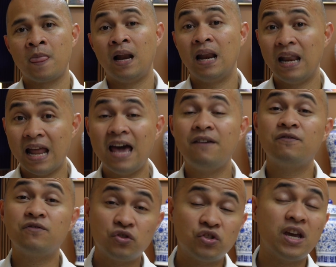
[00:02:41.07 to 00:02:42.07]

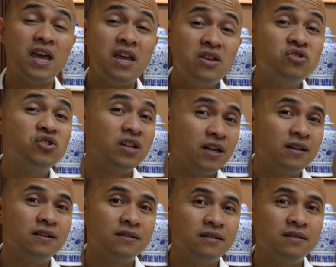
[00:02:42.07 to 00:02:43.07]
life-changing
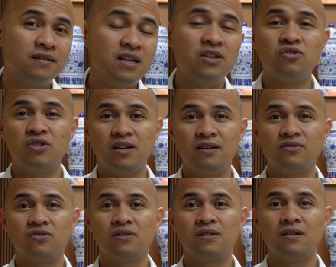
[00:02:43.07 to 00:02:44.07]

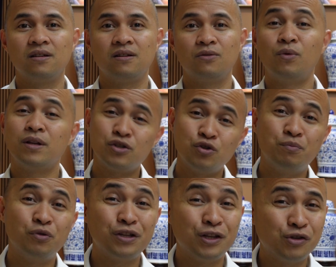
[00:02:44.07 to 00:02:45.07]
teachings, once you
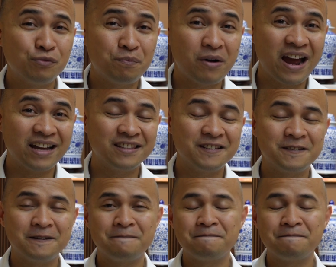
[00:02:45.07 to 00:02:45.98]
put into practice?